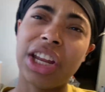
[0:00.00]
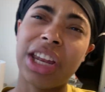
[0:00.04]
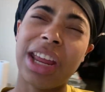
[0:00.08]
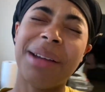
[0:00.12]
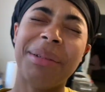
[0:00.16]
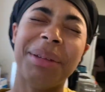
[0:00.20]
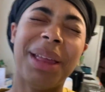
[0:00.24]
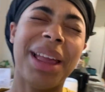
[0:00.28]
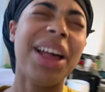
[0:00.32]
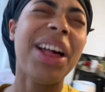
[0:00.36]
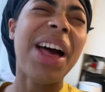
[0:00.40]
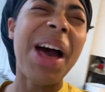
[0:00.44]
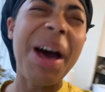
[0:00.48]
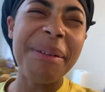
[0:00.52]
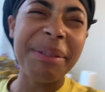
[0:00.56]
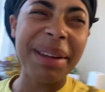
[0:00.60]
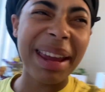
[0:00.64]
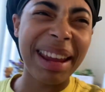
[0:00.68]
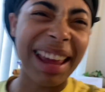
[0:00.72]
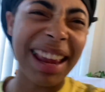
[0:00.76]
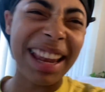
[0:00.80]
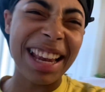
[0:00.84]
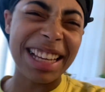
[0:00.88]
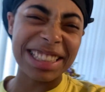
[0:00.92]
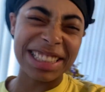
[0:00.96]
They're gonna be like, oh my
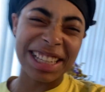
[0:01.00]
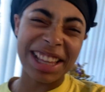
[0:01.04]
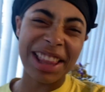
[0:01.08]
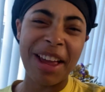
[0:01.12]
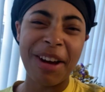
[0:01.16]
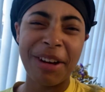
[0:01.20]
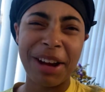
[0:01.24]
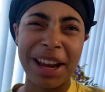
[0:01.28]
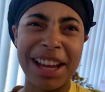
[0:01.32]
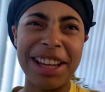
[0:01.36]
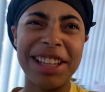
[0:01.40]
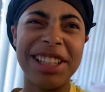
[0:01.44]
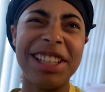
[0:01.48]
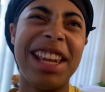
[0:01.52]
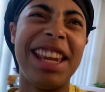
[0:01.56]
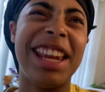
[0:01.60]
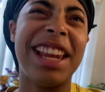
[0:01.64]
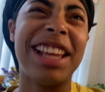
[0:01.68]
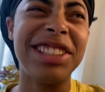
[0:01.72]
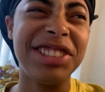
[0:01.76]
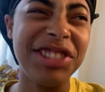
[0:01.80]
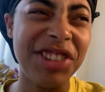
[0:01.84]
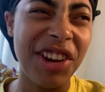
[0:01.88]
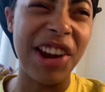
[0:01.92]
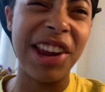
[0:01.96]
goodness,
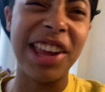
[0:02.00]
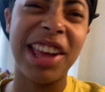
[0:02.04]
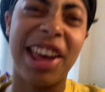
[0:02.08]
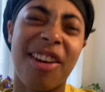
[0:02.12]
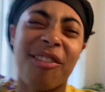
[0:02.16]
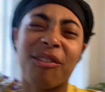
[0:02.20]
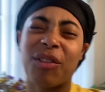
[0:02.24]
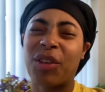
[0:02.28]
Chloe, you